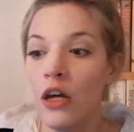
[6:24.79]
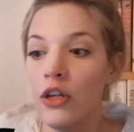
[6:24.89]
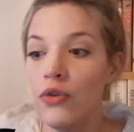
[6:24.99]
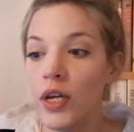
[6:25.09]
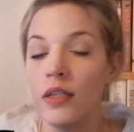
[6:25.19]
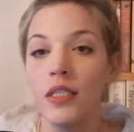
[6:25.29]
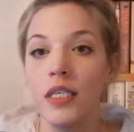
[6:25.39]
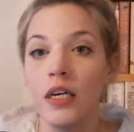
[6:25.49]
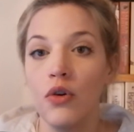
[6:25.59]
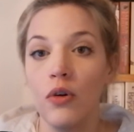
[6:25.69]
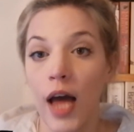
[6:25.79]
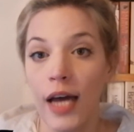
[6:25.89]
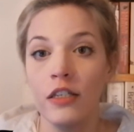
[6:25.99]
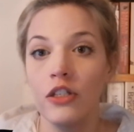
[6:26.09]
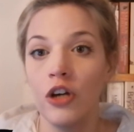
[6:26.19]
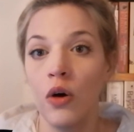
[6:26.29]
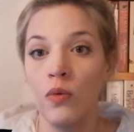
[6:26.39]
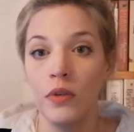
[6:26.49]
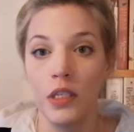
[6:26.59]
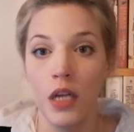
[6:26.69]
you can see
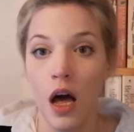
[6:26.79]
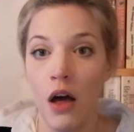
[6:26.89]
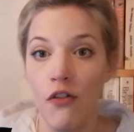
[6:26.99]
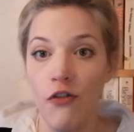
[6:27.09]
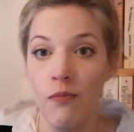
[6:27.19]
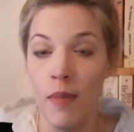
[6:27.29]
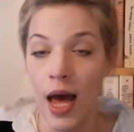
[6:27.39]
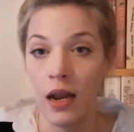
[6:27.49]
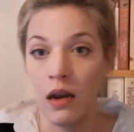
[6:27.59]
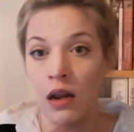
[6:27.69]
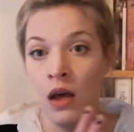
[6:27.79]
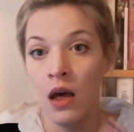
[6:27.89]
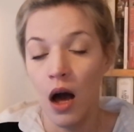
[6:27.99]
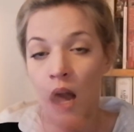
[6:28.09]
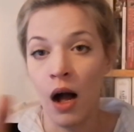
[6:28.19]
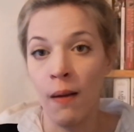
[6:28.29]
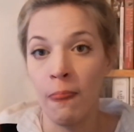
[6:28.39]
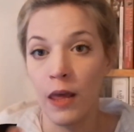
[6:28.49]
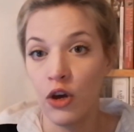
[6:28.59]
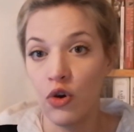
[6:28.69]
headstones of men um,